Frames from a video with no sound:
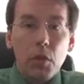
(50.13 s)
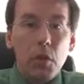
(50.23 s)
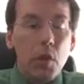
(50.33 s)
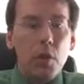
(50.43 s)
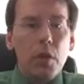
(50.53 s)

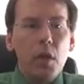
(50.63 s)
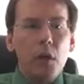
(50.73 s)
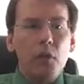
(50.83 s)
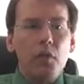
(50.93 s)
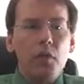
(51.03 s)
No one
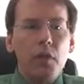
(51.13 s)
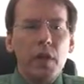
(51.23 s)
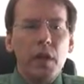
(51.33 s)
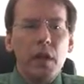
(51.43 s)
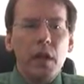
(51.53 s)
knows
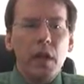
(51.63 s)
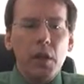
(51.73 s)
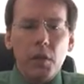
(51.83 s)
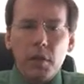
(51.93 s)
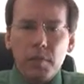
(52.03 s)
the
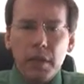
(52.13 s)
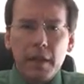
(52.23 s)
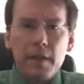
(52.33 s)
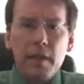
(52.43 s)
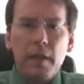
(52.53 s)
inner
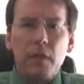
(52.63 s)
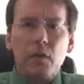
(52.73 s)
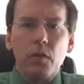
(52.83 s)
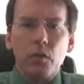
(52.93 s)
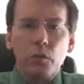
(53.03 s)
complexity,
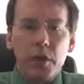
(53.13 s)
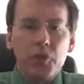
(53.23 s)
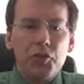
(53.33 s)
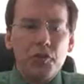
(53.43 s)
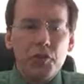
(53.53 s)
the
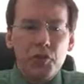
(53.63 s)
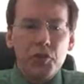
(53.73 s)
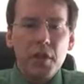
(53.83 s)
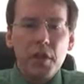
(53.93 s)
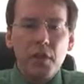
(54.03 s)
rich
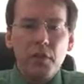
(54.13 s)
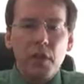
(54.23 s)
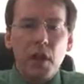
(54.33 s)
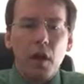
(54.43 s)
diversity of